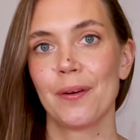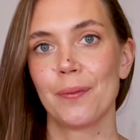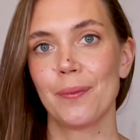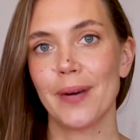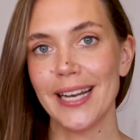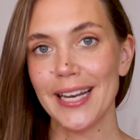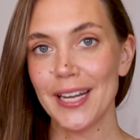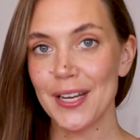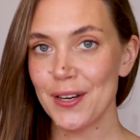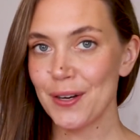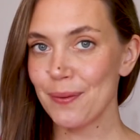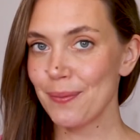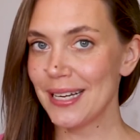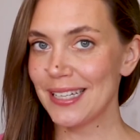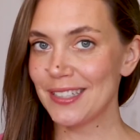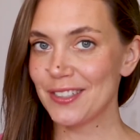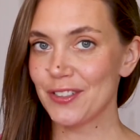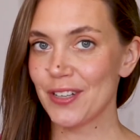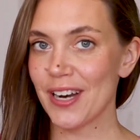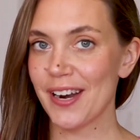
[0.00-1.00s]
When Adobe
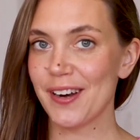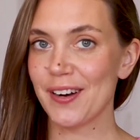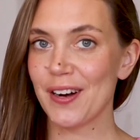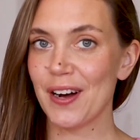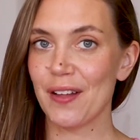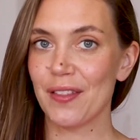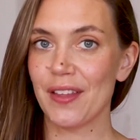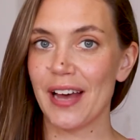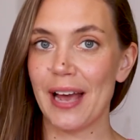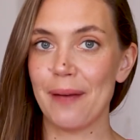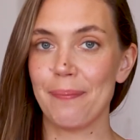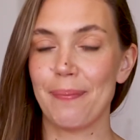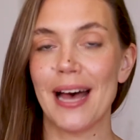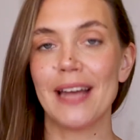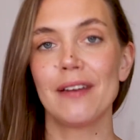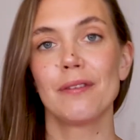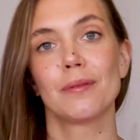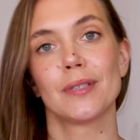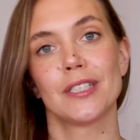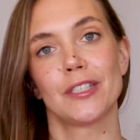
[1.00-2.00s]
Illustrator on the
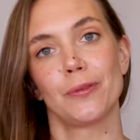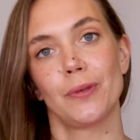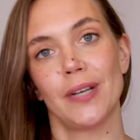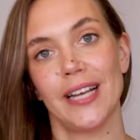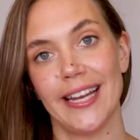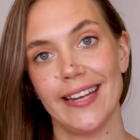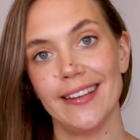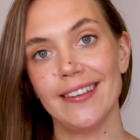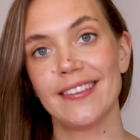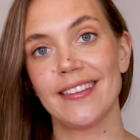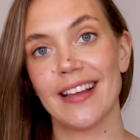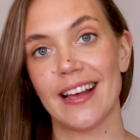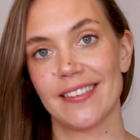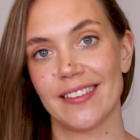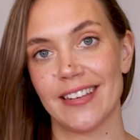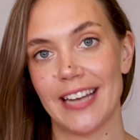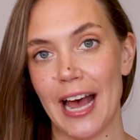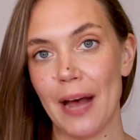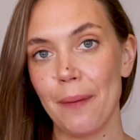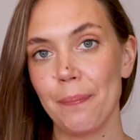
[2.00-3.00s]
iPad was released
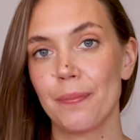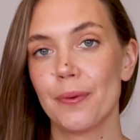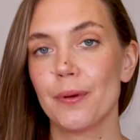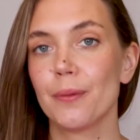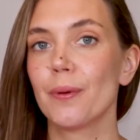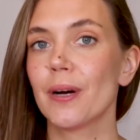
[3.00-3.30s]
as an app,